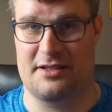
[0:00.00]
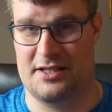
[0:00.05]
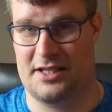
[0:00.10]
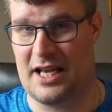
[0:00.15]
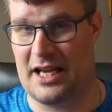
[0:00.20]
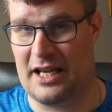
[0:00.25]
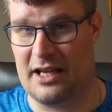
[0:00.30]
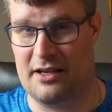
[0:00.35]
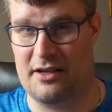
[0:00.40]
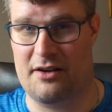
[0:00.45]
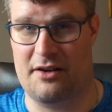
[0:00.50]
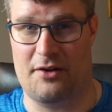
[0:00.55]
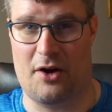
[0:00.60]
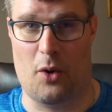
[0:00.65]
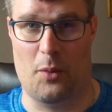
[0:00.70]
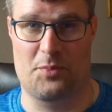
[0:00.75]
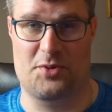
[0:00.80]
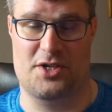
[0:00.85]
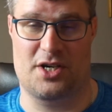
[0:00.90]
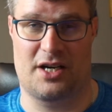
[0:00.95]
a second
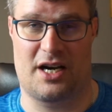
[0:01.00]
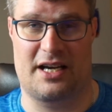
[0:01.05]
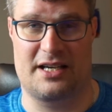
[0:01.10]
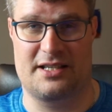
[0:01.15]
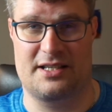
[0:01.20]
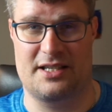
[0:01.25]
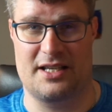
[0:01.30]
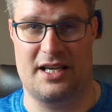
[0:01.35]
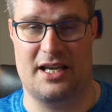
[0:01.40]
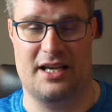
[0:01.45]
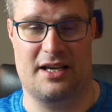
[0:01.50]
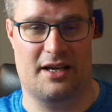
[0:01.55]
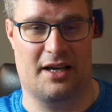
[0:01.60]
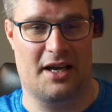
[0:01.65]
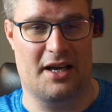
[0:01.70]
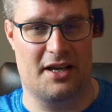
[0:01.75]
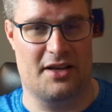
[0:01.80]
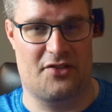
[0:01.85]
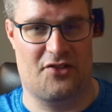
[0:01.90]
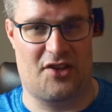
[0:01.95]
option I see
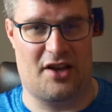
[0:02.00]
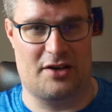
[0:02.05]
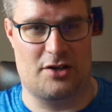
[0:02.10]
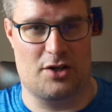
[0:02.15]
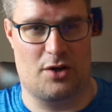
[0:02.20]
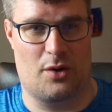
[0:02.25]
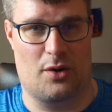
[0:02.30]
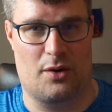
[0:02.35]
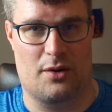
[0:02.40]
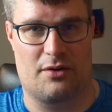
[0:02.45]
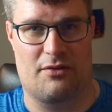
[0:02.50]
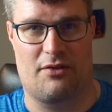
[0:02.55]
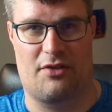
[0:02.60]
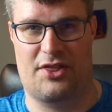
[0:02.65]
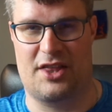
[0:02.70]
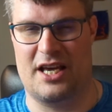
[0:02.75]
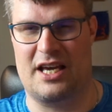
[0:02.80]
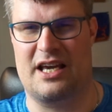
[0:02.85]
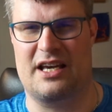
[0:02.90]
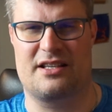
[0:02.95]
is that you
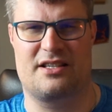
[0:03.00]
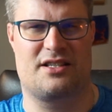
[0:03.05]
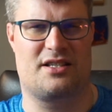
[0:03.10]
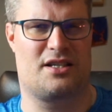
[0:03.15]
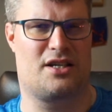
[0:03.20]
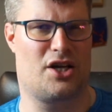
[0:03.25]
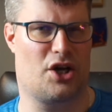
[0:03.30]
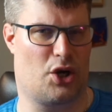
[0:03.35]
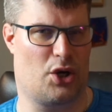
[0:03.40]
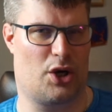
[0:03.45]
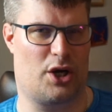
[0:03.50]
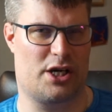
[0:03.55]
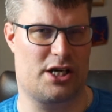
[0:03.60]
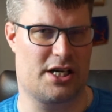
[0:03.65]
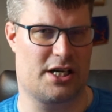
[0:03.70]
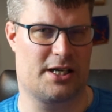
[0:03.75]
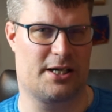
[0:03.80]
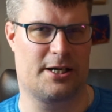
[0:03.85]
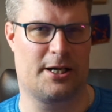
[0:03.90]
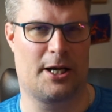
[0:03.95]
think it's
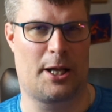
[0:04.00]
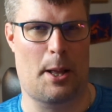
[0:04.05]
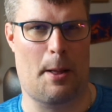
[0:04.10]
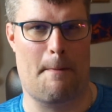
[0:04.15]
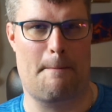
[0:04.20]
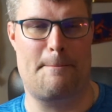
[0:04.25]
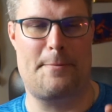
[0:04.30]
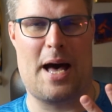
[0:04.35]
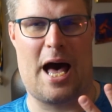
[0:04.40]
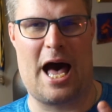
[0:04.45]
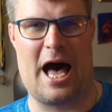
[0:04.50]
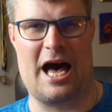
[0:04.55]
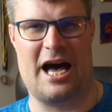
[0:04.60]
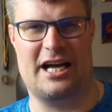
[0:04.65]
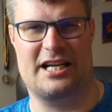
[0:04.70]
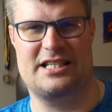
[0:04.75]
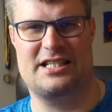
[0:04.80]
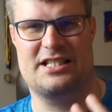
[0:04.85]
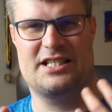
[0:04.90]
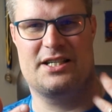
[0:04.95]
good,
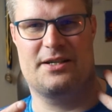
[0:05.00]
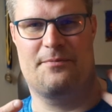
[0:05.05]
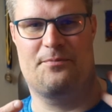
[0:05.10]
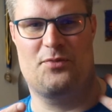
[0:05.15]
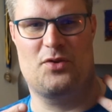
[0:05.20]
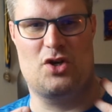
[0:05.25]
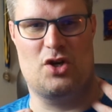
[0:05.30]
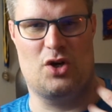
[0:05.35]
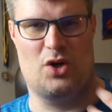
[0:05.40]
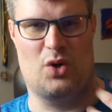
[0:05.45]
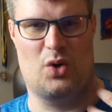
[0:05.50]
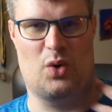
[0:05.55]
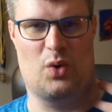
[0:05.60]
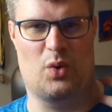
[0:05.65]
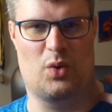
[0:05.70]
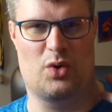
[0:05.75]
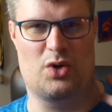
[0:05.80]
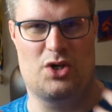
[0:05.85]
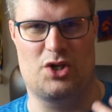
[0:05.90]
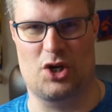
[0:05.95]
but
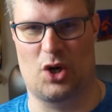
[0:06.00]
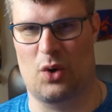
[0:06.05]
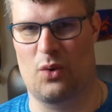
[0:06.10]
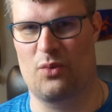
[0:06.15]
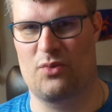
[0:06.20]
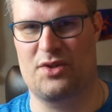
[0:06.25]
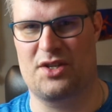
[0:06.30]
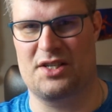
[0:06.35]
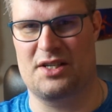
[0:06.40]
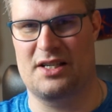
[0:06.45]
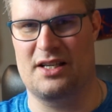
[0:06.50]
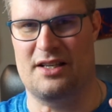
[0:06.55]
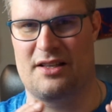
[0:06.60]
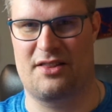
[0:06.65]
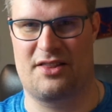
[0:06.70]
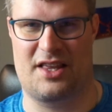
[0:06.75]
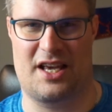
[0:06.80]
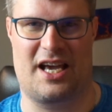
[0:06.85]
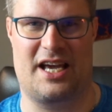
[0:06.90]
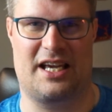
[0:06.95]
you don't
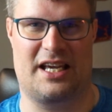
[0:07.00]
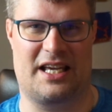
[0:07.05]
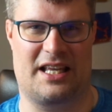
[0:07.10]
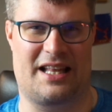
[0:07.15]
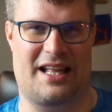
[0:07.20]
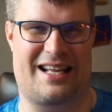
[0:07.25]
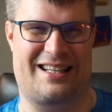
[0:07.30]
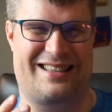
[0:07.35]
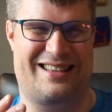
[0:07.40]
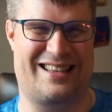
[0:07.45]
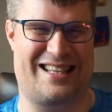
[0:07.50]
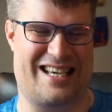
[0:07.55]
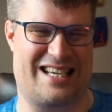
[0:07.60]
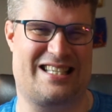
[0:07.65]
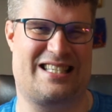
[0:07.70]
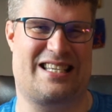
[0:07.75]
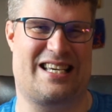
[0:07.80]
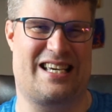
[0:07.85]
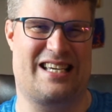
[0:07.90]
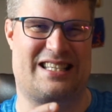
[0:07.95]
think that
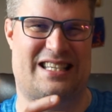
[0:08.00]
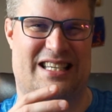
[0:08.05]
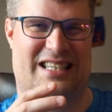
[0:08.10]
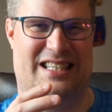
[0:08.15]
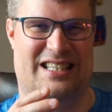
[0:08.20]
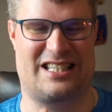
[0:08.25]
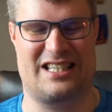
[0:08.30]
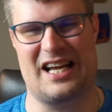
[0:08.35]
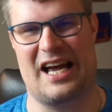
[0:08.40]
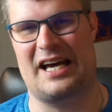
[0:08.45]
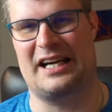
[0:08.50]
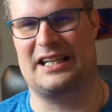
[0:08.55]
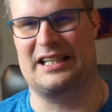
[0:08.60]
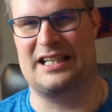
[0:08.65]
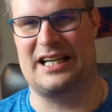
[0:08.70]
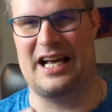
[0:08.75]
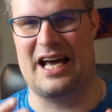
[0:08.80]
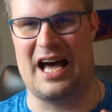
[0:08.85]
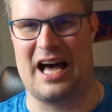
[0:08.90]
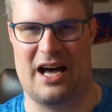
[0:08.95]
this is
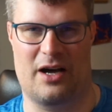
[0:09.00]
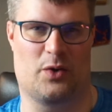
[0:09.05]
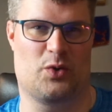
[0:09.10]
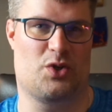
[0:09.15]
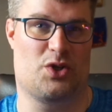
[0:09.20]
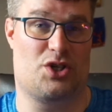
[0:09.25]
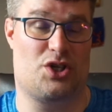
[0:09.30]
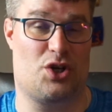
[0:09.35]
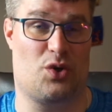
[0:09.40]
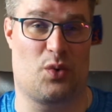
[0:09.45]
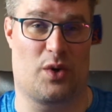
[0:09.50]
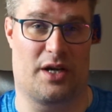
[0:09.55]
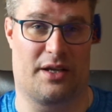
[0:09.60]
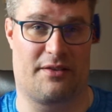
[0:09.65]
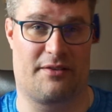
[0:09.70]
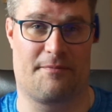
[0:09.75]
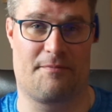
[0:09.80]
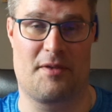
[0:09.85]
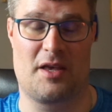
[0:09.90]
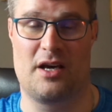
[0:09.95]
exactly how to do
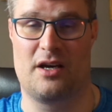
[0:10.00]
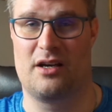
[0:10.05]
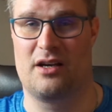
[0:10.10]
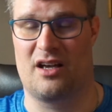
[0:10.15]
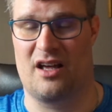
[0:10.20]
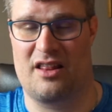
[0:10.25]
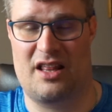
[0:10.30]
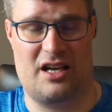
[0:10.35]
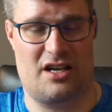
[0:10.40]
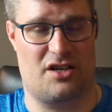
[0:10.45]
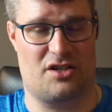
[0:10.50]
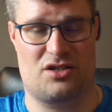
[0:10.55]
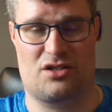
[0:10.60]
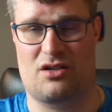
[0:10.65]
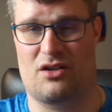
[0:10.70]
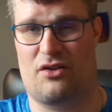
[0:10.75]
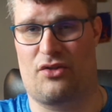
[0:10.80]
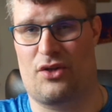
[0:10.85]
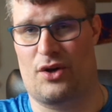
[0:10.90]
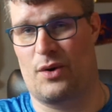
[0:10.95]
it. And then
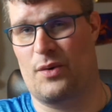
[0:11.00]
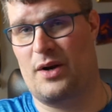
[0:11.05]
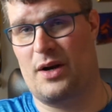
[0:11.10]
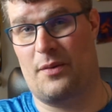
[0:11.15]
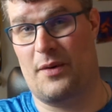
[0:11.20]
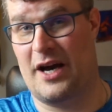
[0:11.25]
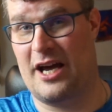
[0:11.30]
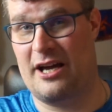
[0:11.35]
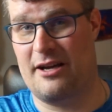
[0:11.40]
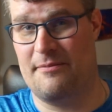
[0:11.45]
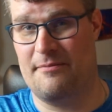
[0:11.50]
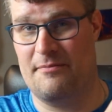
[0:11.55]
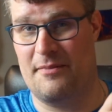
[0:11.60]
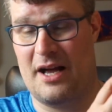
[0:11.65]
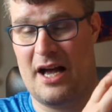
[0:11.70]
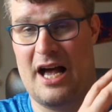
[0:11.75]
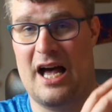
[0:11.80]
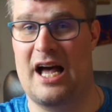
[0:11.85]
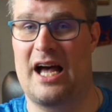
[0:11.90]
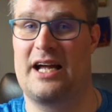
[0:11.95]
just throw it away
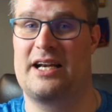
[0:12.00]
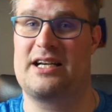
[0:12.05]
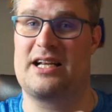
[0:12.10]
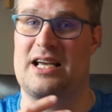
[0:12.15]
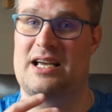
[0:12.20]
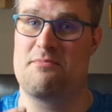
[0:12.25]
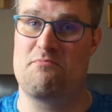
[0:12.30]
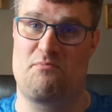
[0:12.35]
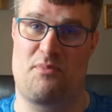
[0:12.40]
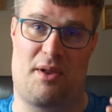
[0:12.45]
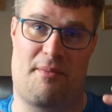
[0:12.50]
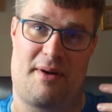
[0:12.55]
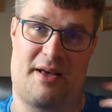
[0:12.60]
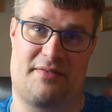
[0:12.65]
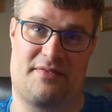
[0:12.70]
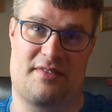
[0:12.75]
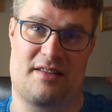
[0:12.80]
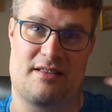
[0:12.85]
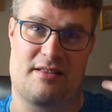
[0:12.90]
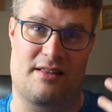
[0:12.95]
and
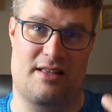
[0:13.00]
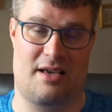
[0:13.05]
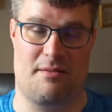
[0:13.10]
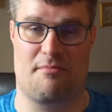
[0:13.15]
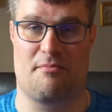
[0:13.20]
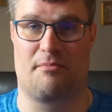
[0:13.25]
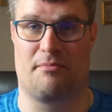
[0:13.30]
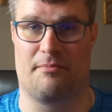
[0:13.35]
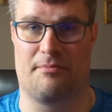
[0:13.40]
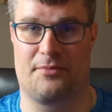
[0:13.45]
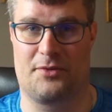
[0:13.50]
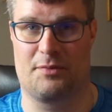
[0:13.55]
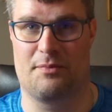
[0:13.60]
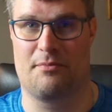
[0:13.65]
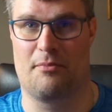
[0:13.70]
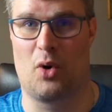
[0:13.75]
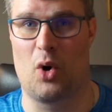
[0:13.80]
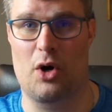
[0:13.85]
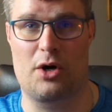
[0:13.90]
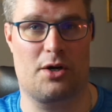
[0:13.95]
implement the
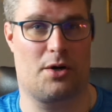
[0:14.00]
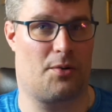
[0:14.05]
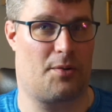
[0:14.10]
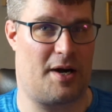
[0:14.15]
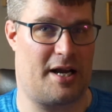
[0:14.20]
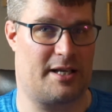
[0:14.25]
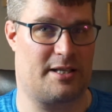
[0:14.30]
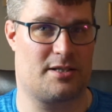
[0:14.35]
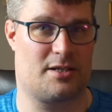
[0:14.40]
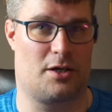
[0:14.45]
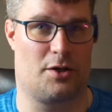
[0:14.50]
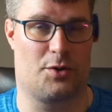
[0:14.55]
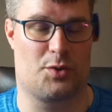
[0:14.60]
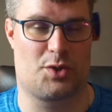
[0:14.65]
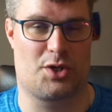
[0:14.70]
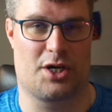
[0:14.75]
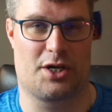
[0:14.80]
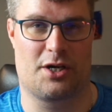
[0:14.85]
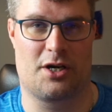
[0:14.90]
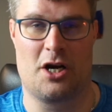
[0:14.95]
more correct
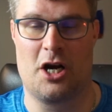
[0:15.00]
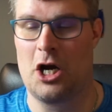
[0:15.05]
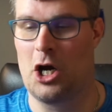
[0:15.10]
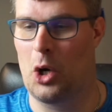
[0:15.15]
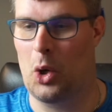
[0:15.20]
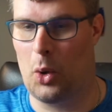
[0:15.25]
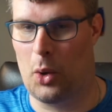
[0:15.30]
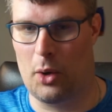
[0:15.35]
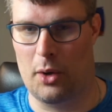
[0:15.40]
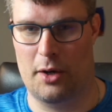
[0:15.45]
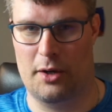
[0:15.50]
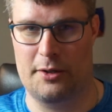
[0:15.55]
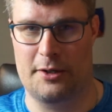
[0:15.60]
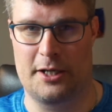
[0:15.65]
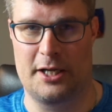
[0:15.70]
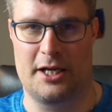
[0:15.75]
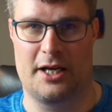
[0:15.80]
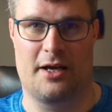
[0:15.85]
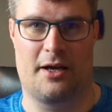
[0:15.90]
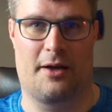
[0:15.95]
solution.
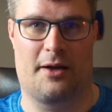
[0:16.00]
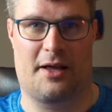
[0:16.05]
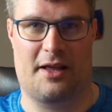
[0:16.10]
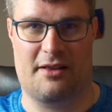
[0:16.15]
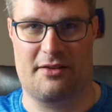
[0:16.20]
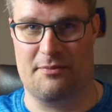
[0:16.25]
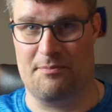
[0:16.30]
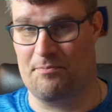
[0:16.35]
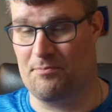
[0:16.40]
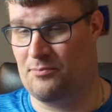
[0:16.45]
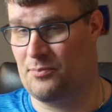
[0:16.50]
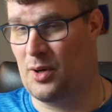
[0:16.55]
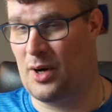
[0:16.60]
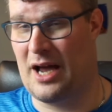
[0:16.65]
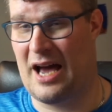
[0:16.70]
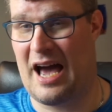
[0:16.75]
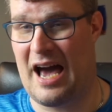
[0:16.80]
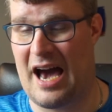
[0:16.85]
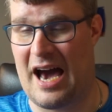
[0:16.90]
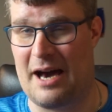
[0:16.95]
Or
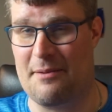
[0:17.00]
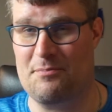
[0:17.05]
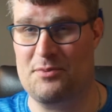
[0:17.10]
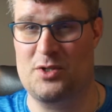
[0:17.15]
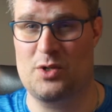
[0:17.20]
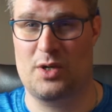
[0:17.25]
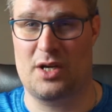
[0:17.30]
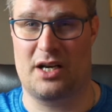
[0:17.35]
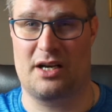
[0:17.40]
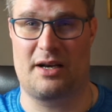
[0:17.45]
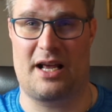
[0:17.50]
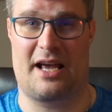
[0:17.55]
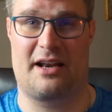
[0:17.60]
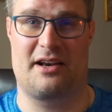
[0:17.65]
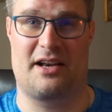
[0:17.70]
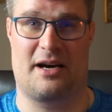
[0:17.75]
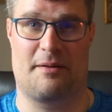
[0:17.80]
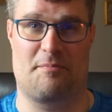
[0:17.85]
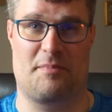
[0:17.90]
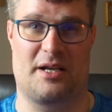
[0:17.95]
perhaps you can
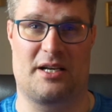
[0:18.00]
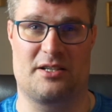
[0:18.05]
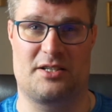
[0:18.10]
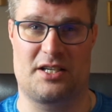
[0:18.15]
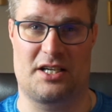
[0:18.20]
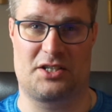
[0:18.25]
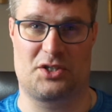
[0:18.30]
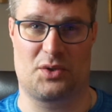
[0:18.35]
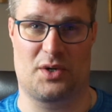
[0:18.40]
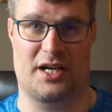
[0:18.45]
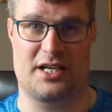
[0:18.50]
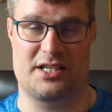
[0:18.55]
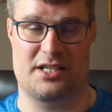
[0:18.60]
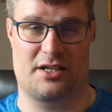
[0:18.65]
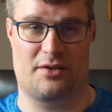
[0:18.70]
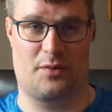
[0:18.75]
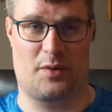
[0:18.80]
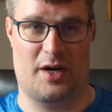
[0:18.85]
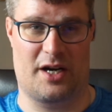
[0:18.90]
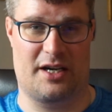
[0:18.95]
end up in a
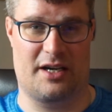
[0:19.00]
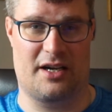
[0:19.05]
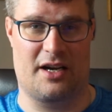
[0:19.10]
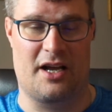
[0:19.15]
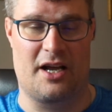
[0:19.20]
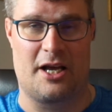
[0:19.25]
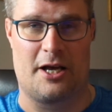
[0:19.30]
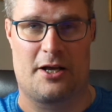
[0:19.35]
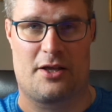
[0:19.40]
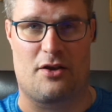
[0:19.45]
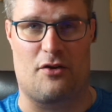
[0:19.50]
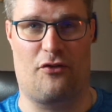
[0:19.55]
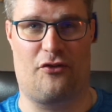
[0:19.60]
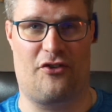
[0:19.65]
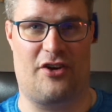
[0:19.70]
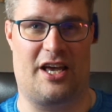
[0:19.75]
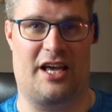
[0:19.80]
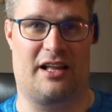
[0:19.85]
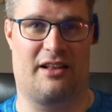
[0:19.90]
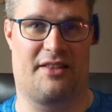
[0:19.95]
situation when you
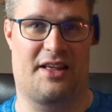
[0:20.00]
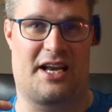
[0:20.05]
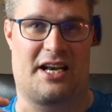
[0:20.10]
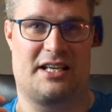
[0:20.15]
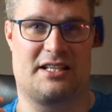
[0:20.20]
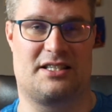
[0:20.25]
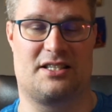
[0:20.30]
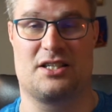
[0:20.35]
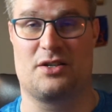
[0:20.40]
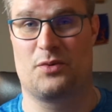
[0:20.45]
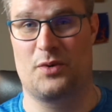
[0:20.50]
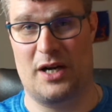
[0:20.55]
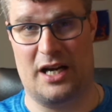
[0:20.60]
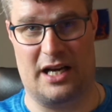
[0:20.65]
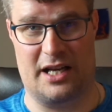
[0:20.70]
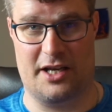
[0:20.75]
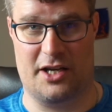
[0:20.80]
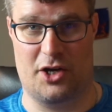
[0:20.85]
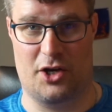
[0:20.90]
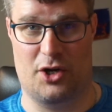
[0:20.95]
feel that it's
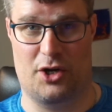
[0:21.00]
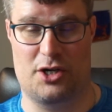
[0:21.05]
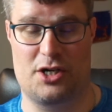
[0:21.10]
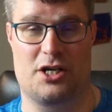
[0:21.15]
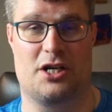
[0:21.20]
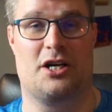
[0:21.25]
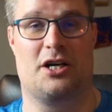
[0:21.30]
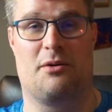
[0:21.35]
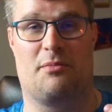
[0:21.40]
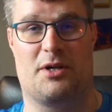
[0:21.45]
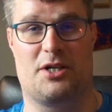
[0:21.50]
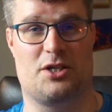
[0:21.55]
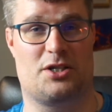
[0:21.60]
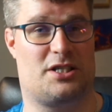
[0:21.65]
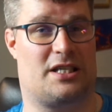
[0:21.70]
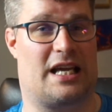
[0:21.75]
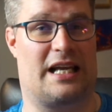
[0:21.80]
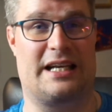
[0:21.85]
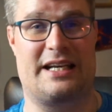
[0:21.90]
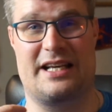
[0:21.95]
really good, but you
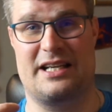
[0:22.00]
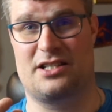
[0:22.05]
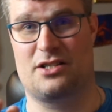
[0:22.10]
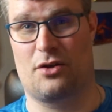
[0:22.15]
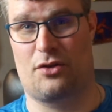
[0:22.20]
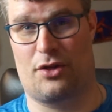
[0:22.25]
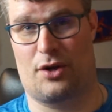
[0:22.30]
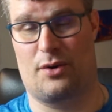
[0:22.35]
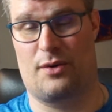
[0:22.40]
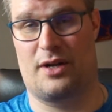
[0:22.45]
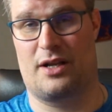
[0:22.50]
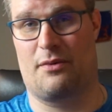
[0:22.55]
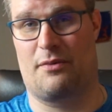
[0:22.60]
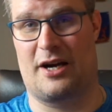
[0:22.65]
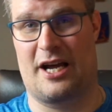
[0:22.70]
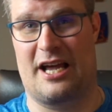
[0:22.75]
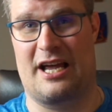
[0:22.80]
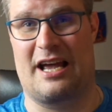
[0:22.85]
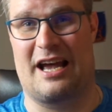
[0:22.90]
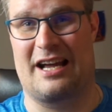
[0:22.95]
still need to throw it
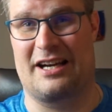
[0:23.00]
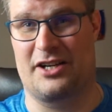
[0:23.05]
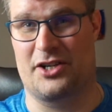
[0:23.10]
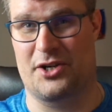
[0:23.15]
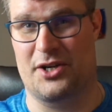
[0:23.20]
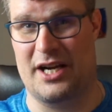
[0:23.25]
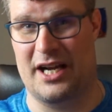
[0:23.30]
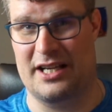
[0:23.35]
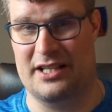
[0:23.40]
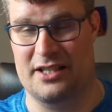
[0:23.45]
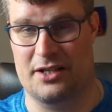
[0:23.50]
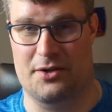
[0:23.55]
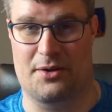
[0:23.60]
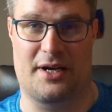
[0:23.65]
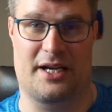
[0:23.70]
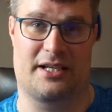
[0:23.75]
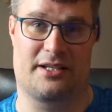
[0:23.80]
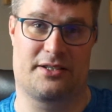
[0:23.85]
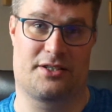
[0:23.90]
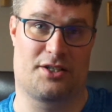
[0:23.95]
away and create the
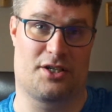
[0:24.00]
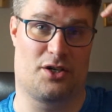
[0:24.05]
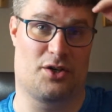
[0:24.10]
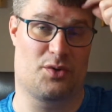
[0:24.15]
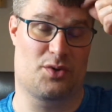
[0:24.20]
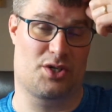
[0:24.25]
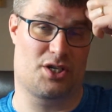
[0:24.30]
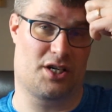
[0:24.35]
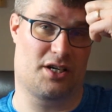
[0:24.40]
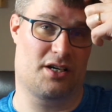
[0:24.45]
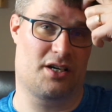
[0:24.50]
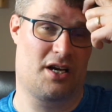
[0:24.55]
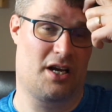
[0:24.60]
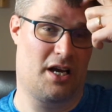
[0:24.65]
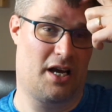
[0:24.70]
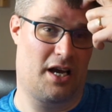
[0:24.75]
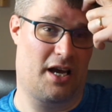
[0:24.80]
correct solution